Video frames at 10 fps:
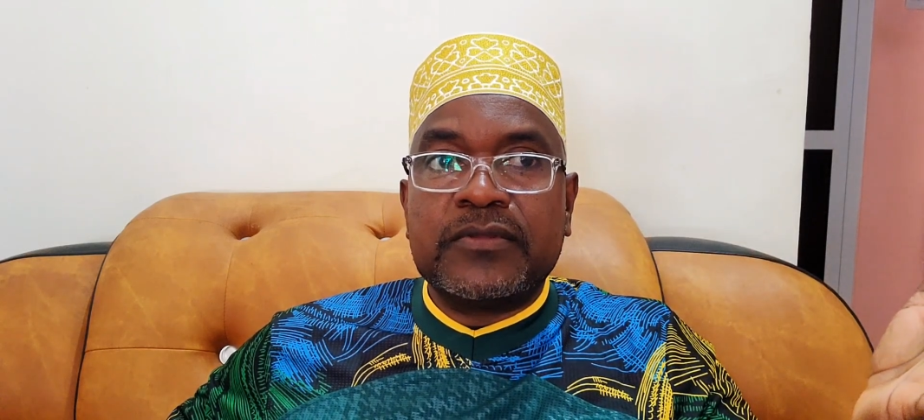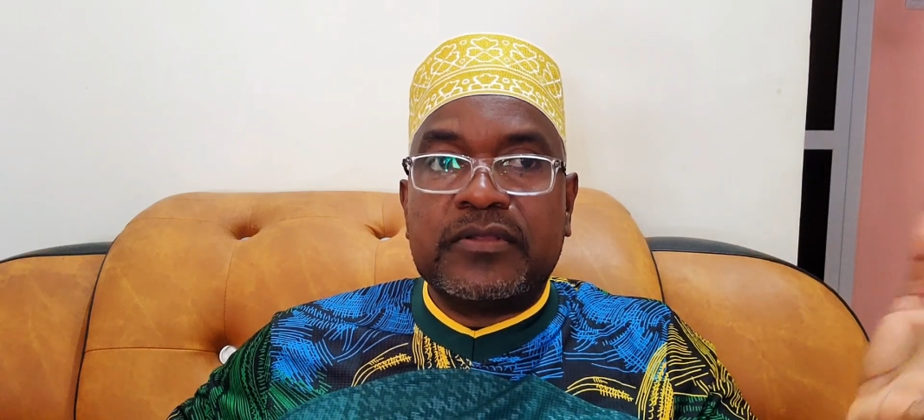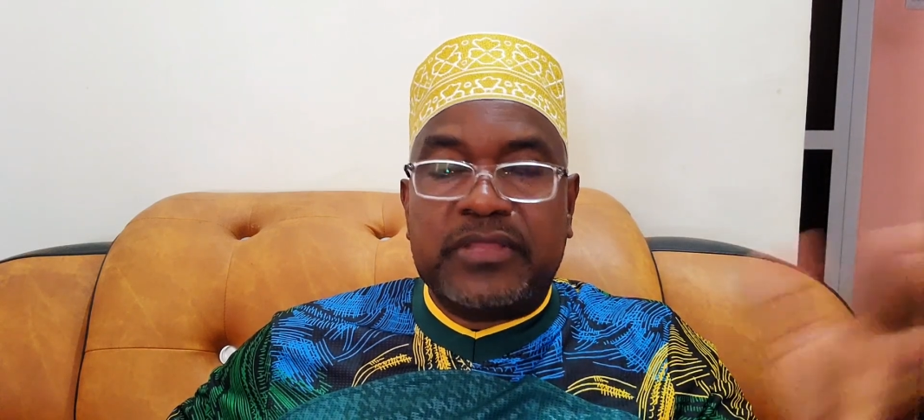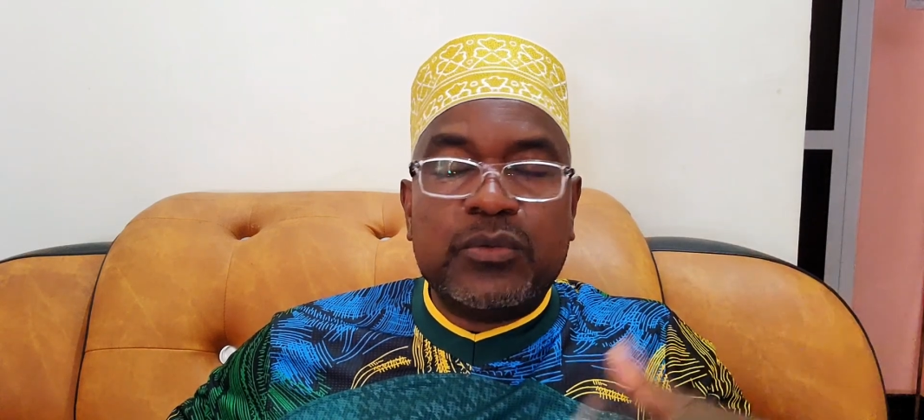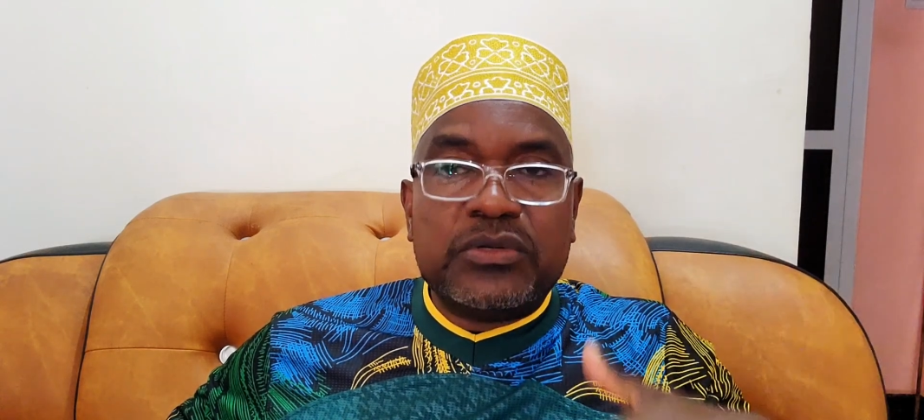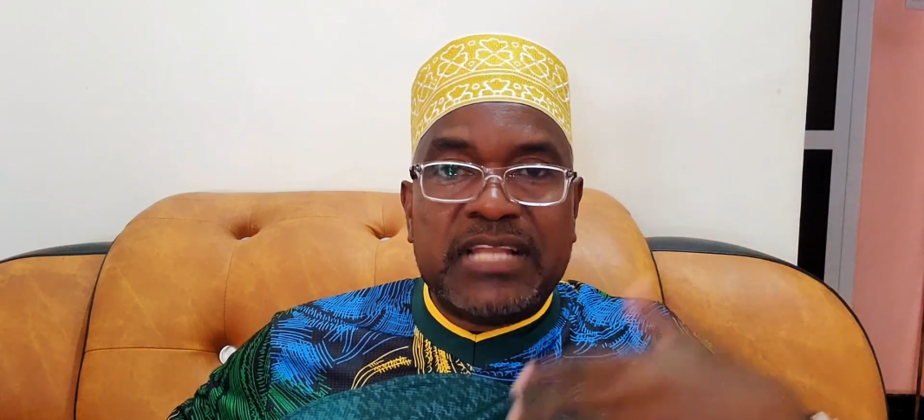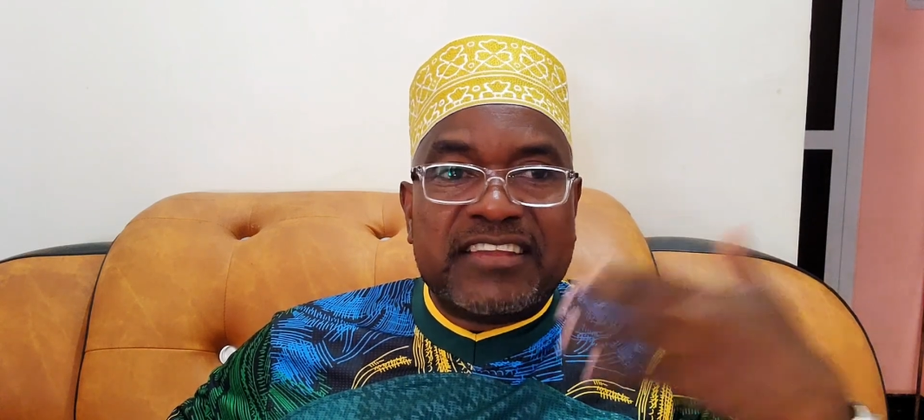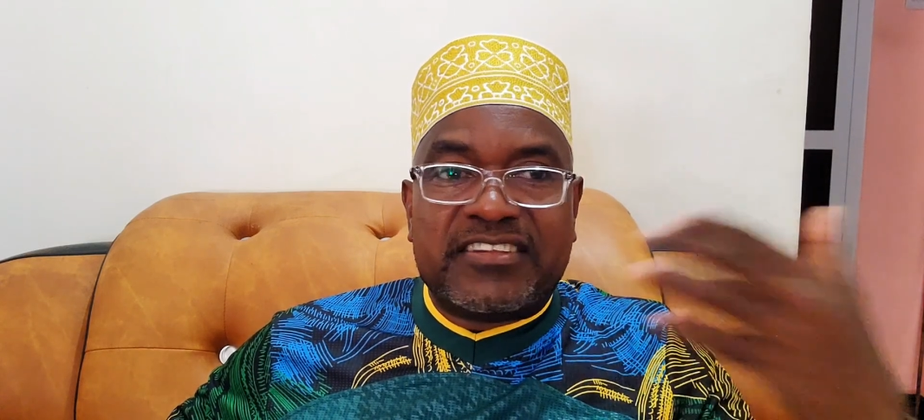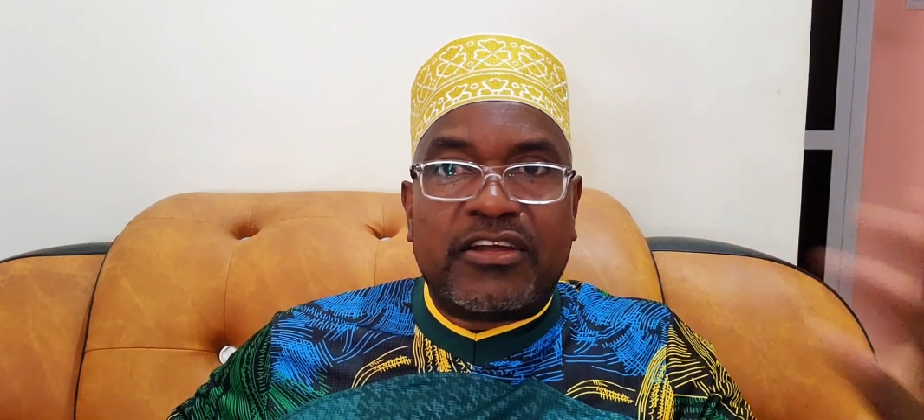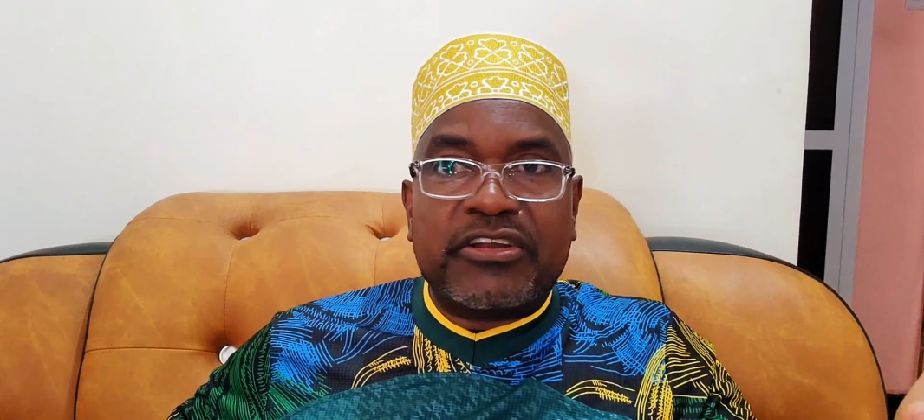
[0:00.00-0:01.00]
They would like
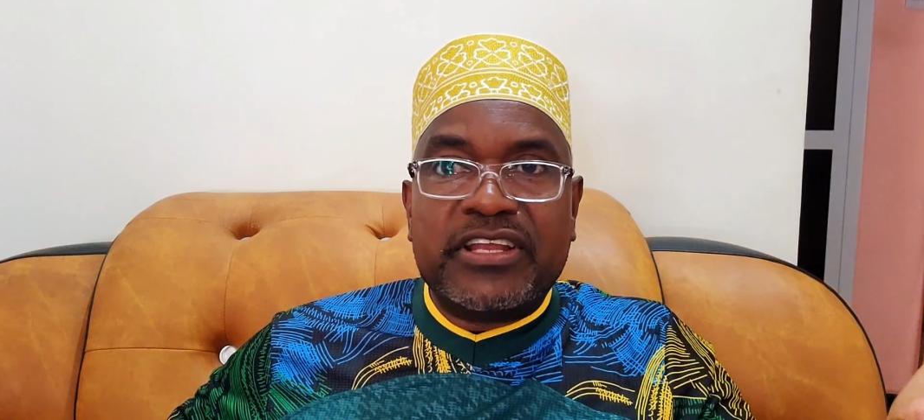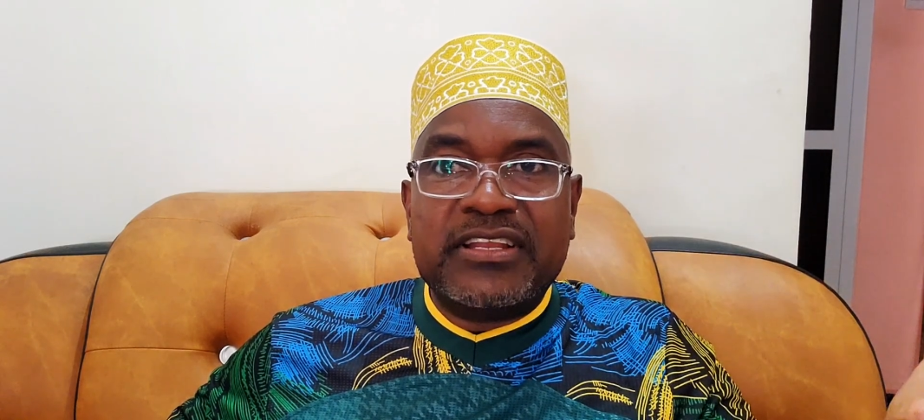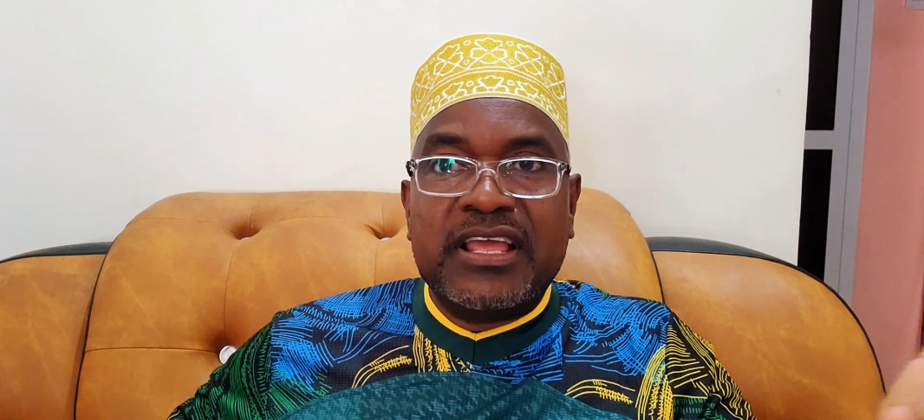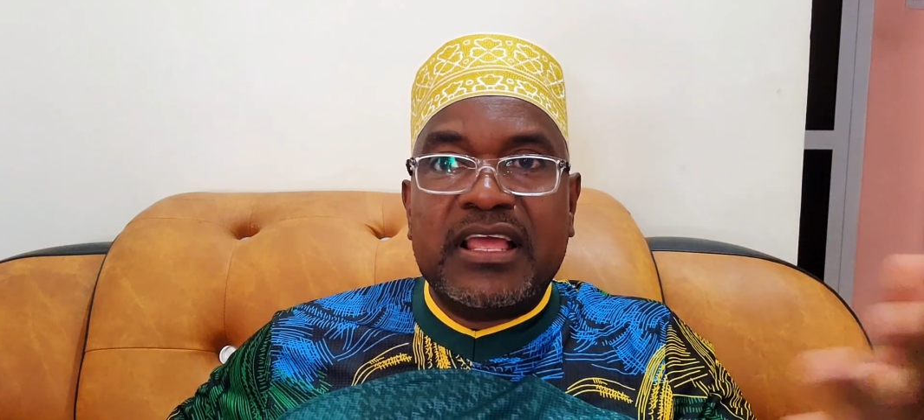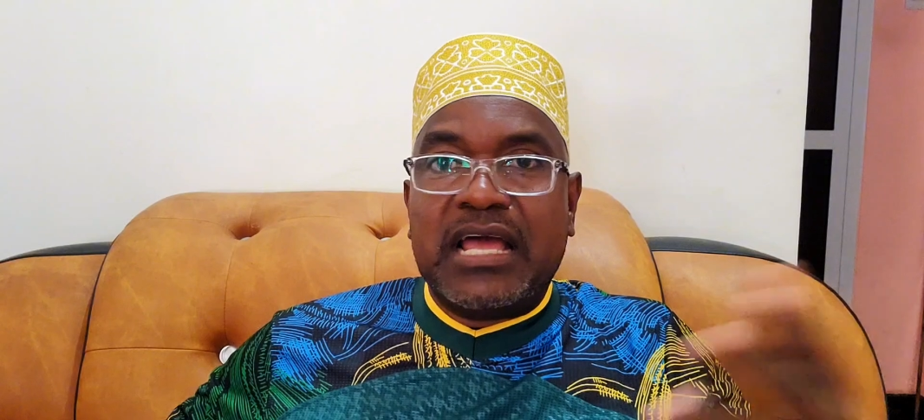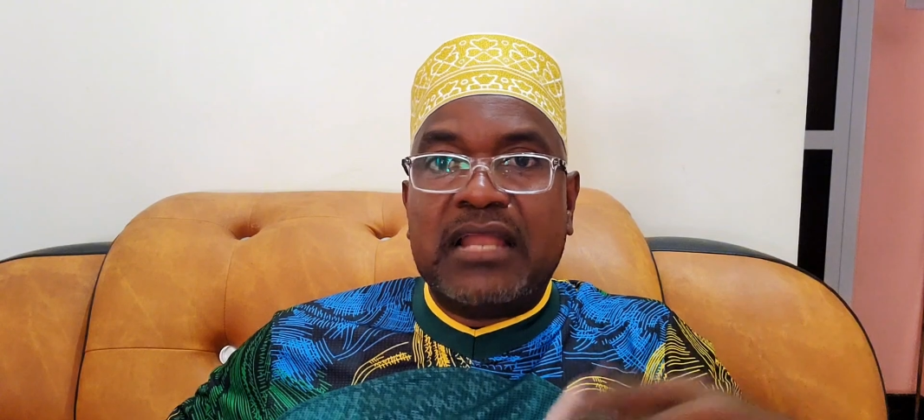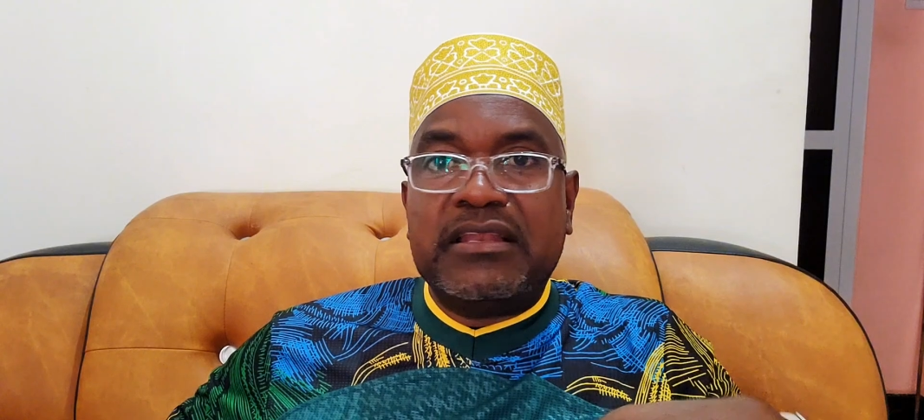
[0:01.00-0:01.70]
slaughter it, and